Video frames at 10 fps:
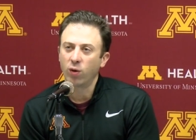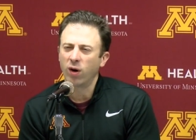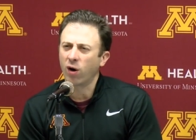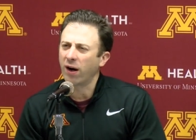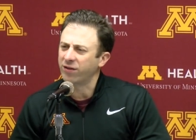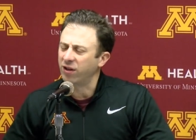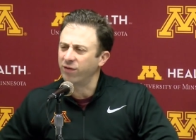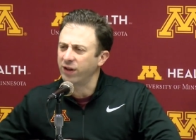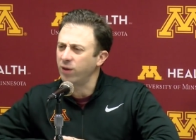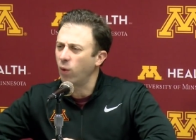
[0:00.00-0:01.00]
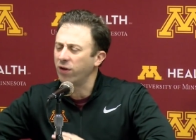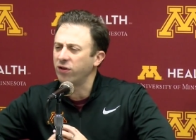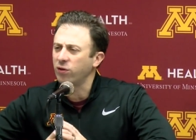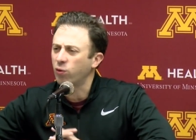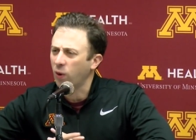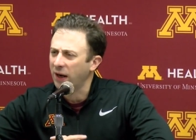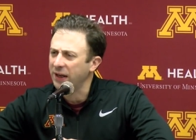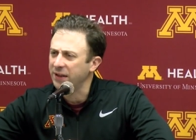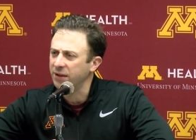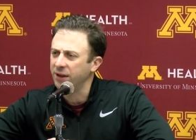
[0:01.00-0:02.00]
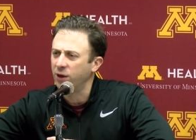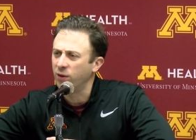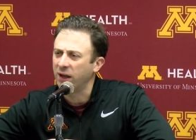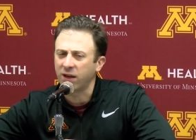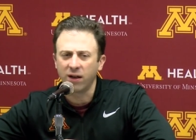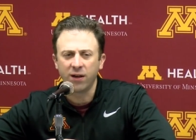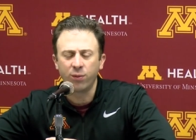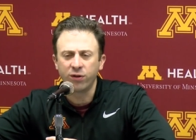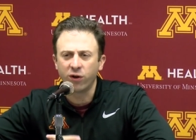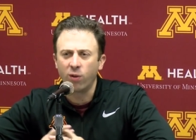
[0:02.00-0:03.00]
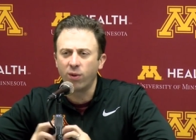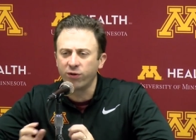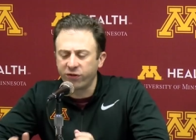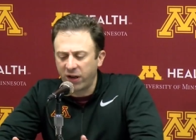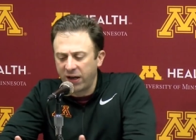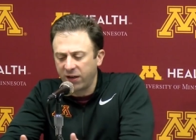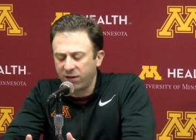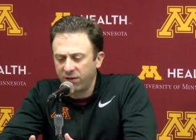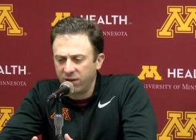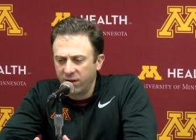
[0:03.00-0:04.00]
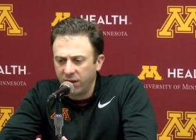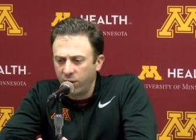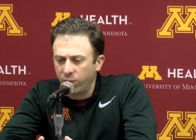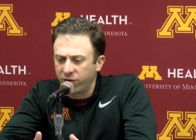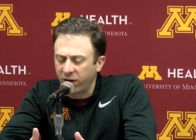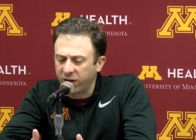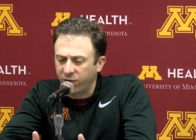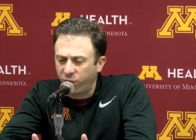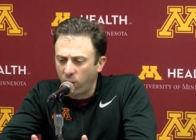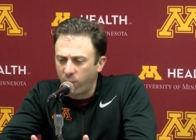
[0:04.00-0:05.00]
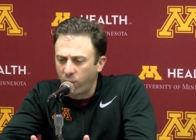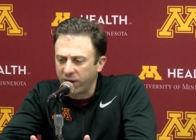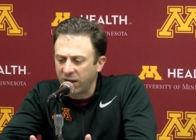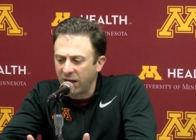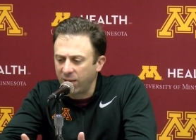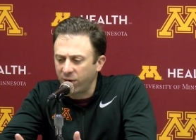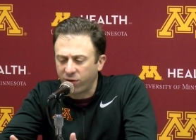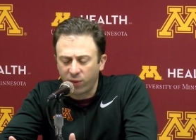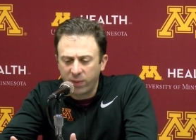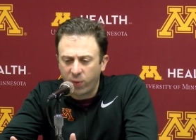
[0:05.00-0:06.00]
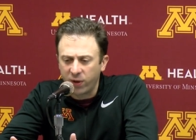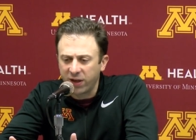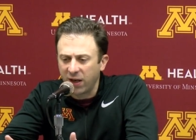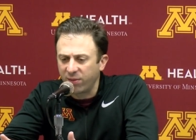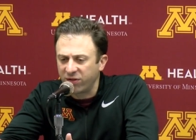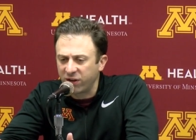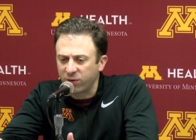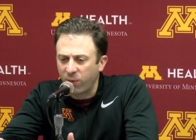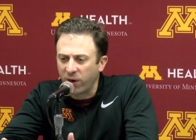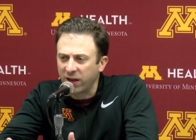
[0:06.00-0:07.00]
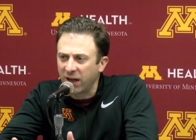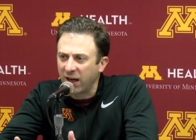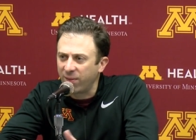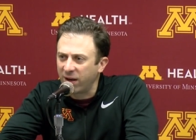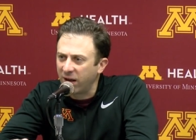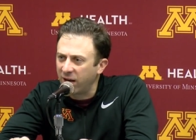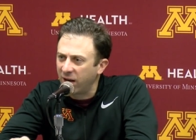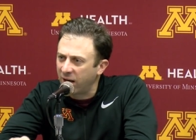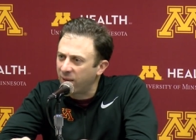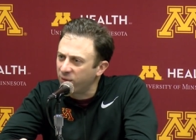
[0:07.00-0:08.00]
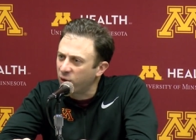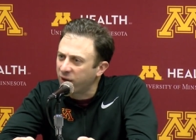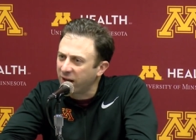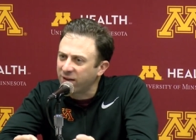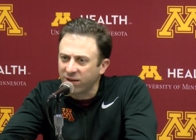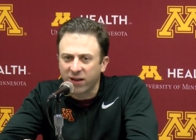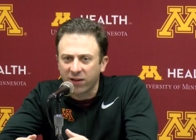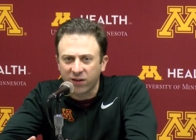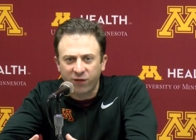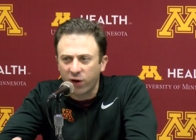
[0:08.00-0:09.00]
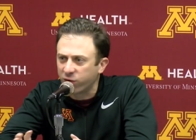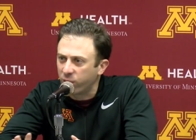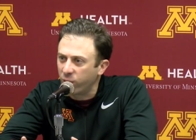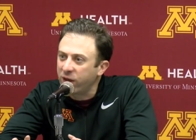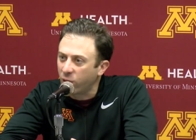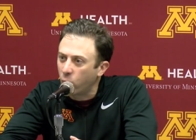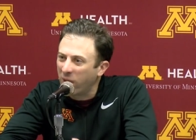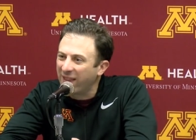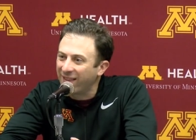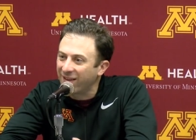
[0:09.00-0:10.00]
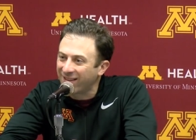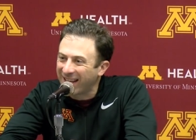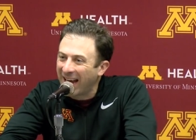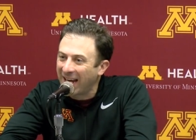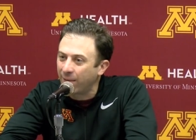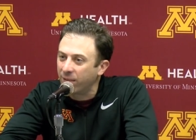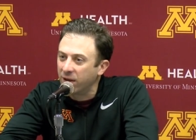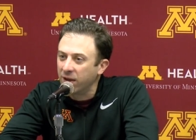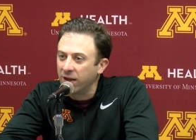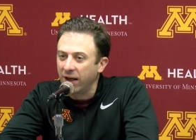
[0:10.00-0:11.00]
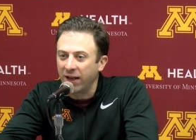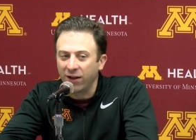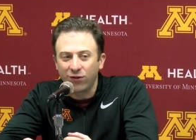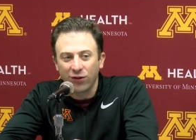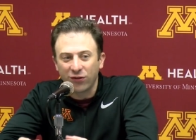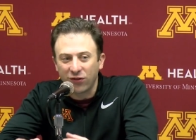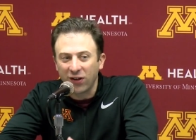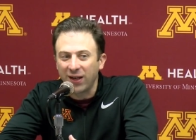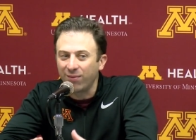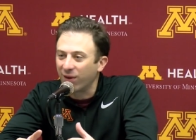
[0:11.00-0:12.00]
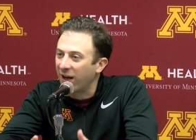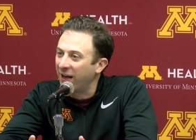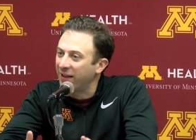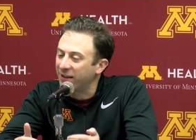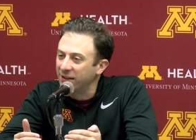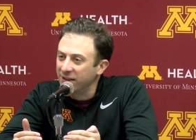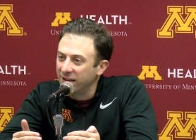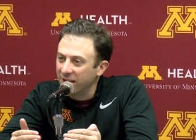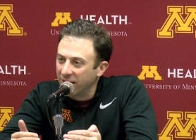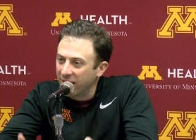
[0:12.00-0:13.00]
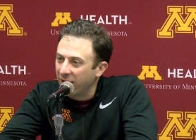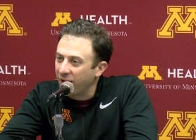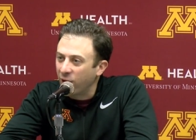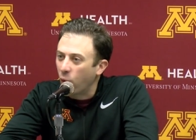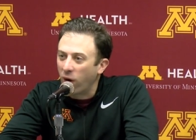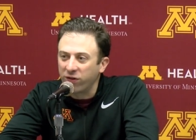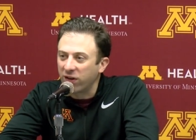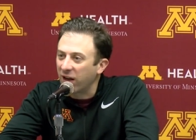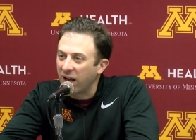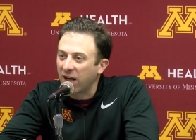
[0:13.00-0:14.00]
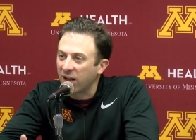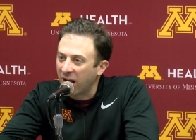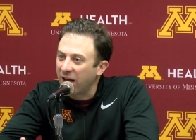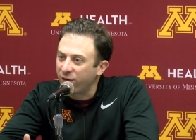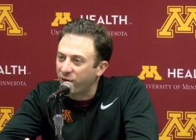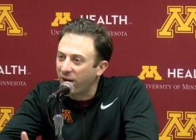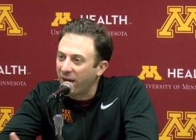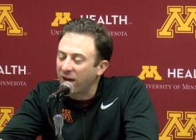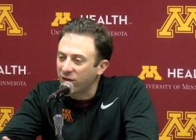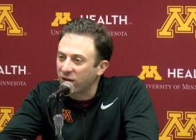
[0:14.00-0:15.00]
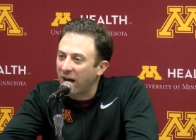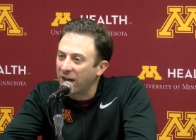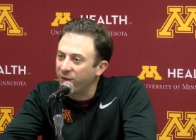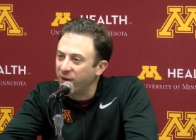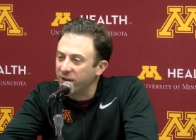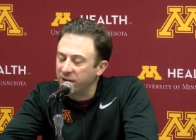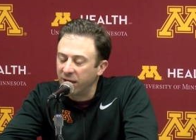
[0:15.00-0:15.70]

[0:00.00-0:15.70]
our activity wasn't great, you know, like it was almost like it was like a 4-point game, a 3-point game, a 6-point game. And I'm looking at these guys like, fellas, we can win this game. And it just seemed like there wasn't a lot of life on that side of it.